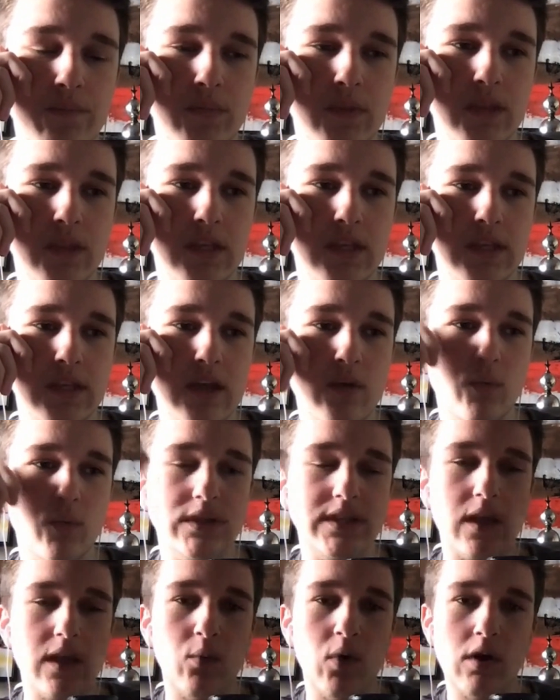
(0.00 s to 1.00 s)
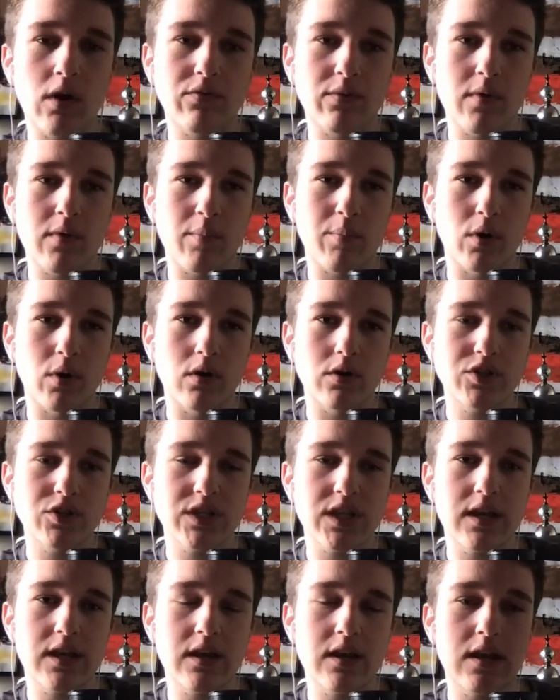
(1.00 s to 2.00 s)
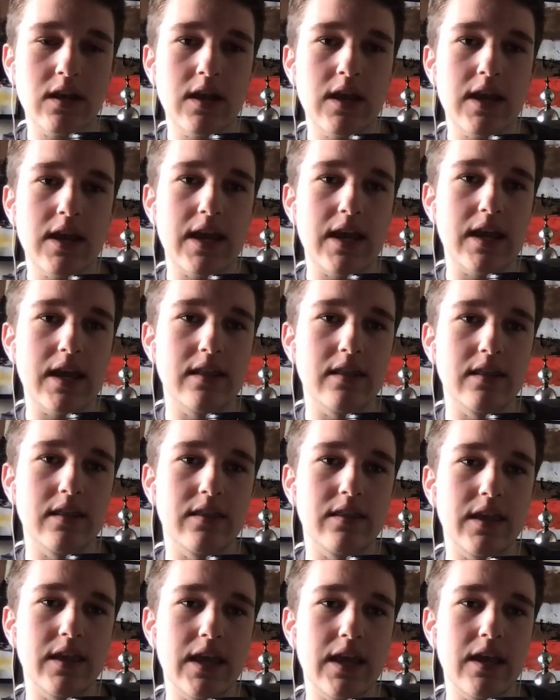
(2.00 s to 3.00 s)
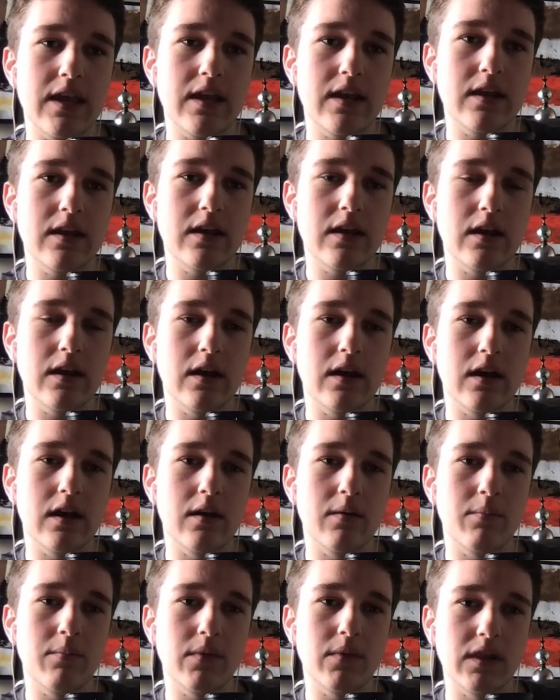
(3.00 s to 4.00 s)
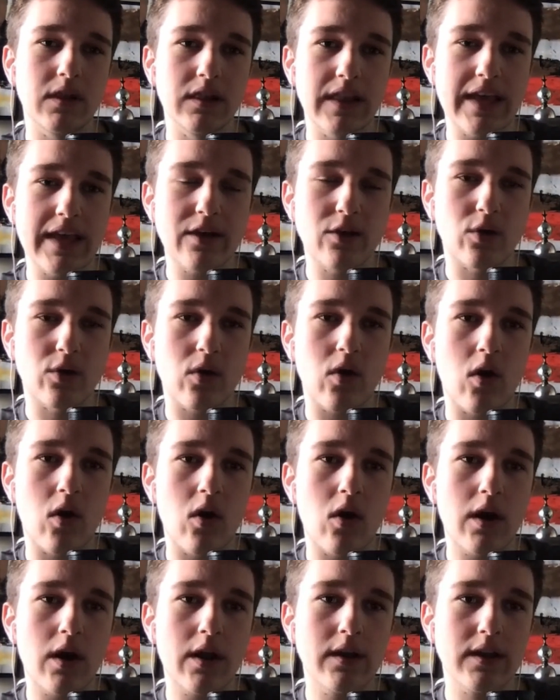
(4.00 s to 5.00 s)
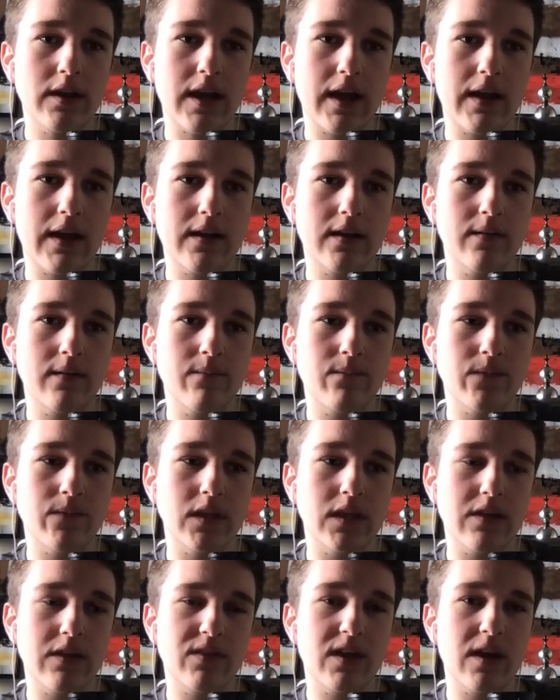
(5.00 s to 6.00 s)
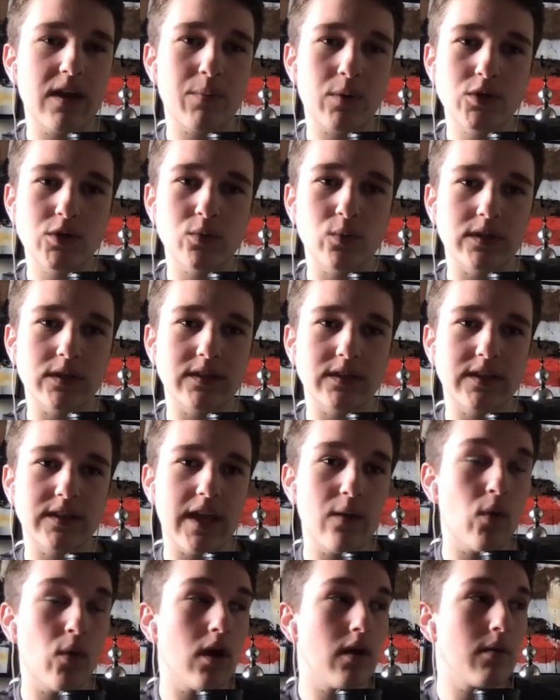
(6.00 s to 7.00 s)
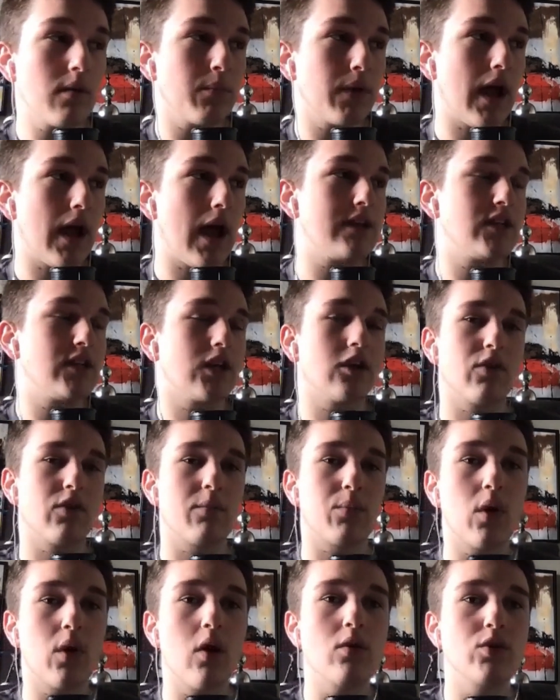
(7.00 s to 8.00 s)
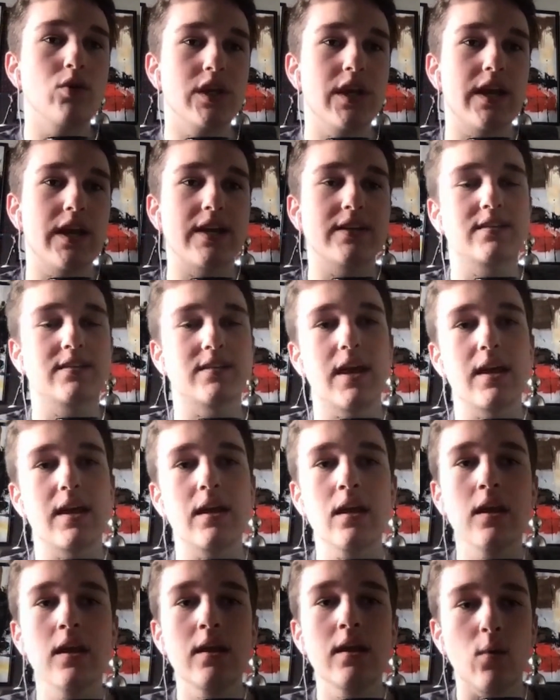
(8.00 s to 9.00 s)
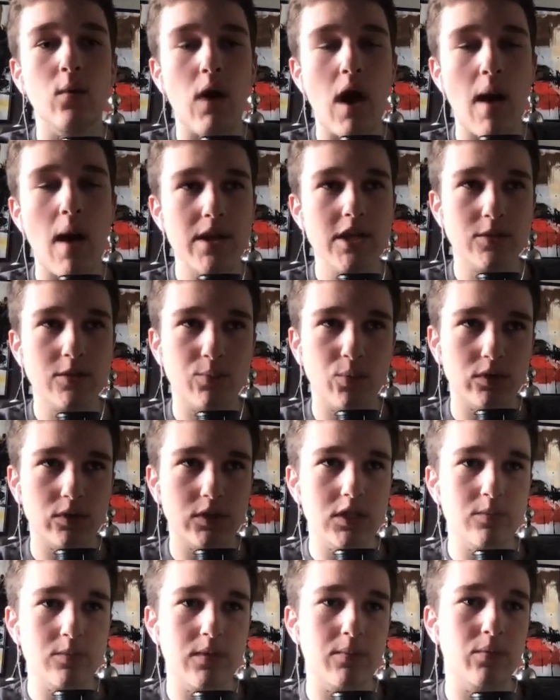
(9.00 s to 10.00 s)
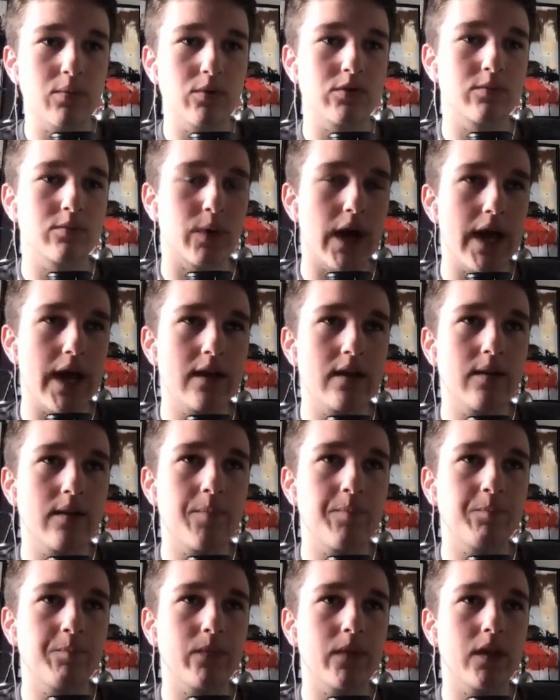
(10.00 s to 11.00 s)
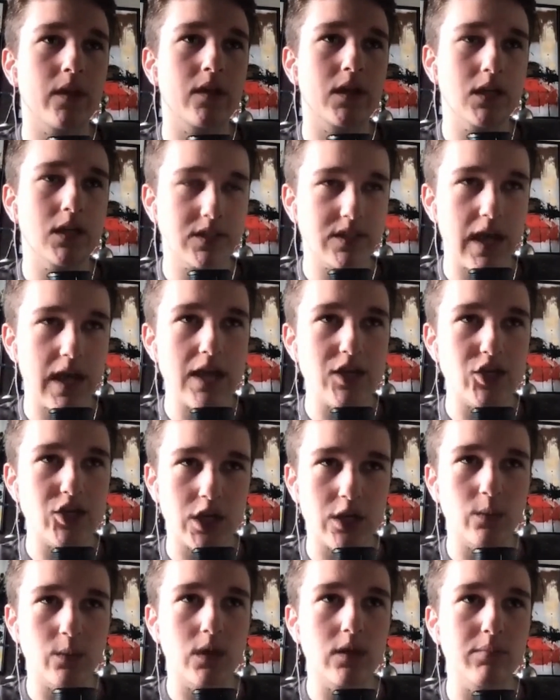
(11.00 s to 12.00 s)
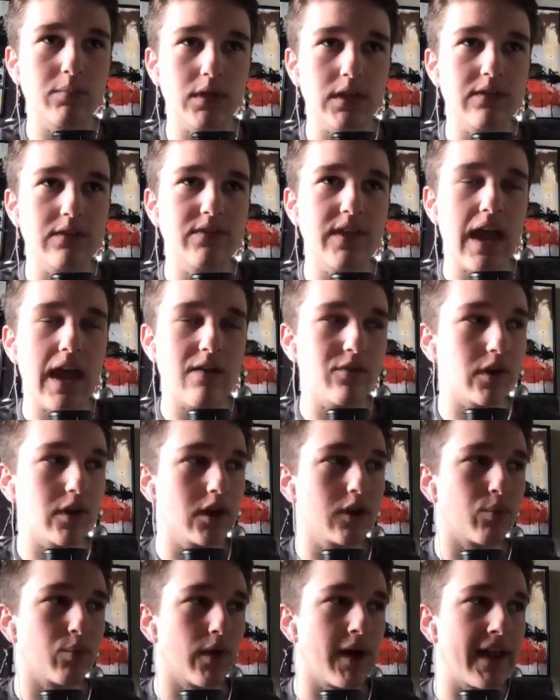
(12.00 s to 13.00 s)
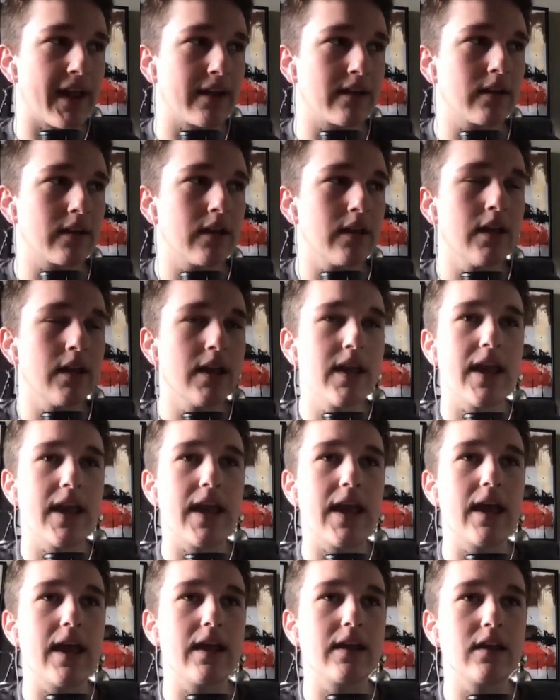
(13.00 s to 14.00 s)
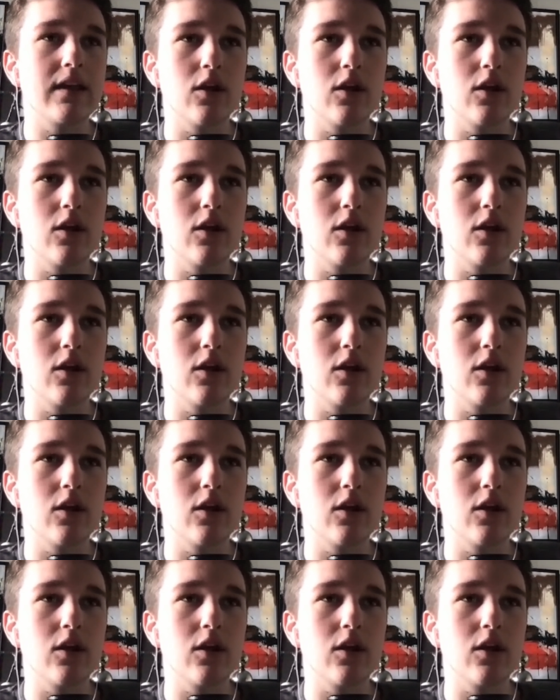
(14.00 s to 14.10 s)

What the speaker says: get what they want from a person and then later on kind of give that person what they want. But I took a different approach, and I said, I'm going to support these people's brand because I genuinely believe they have a good brand. And,